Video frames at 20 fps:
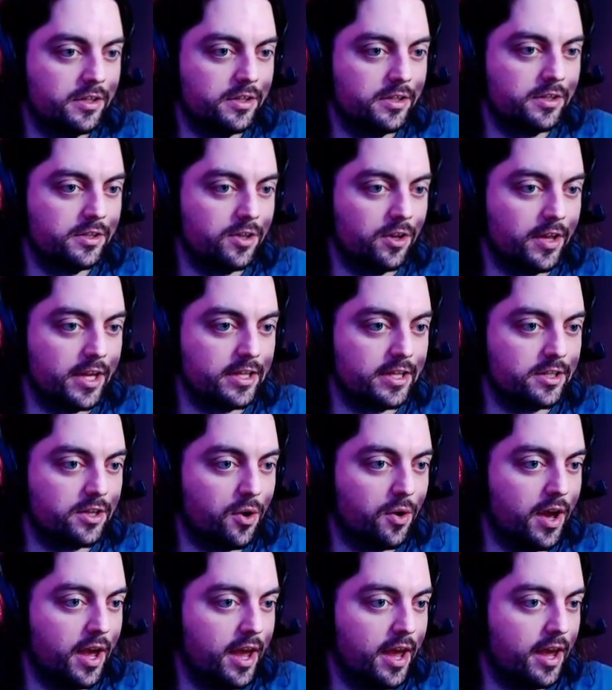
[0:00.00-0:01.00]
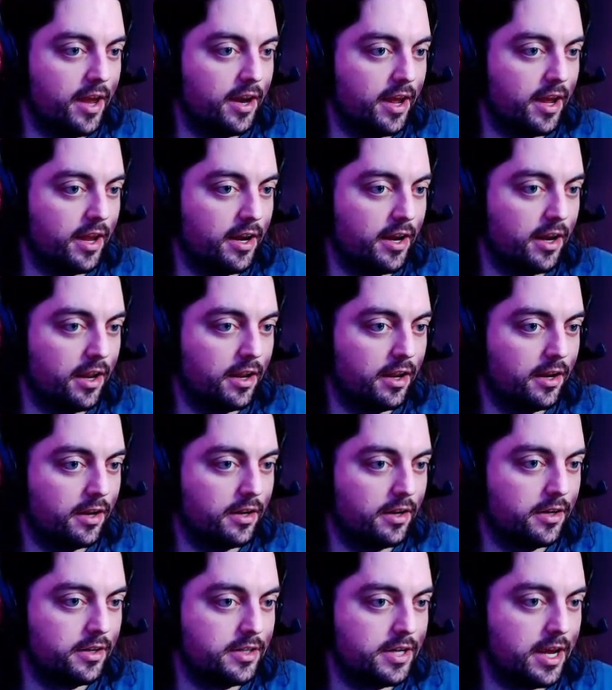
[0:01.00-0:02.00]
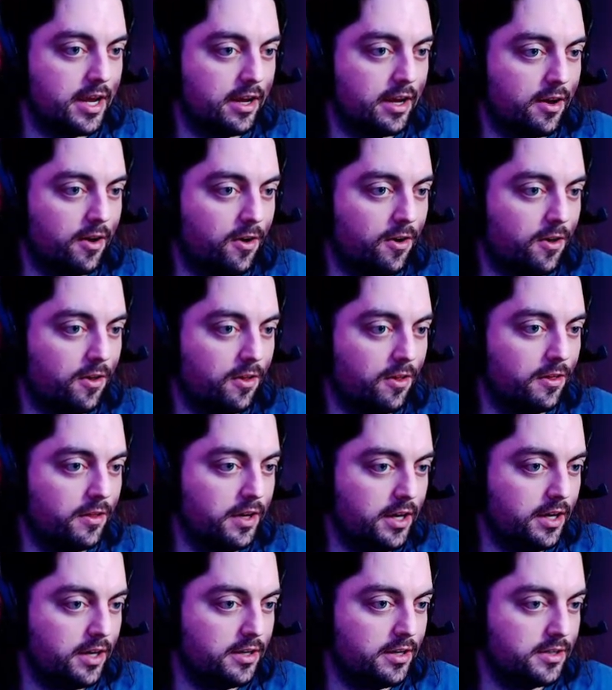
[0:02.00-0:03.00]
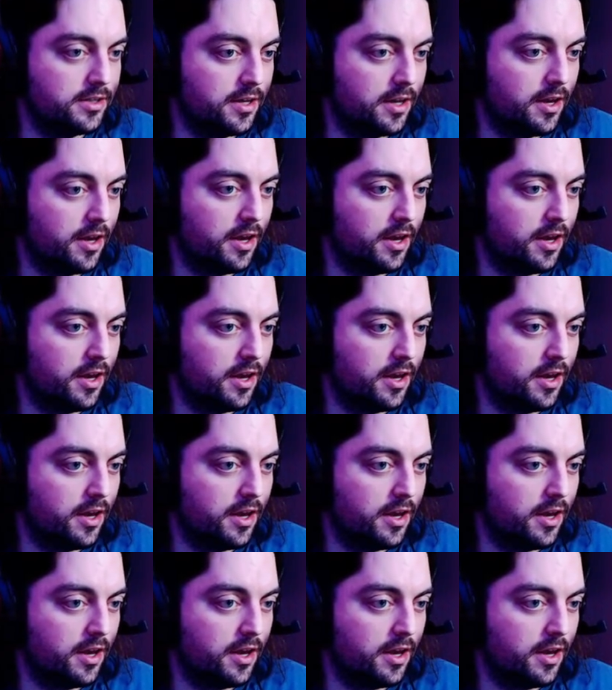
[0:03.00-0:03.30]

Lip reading: So let's go ahead and take all these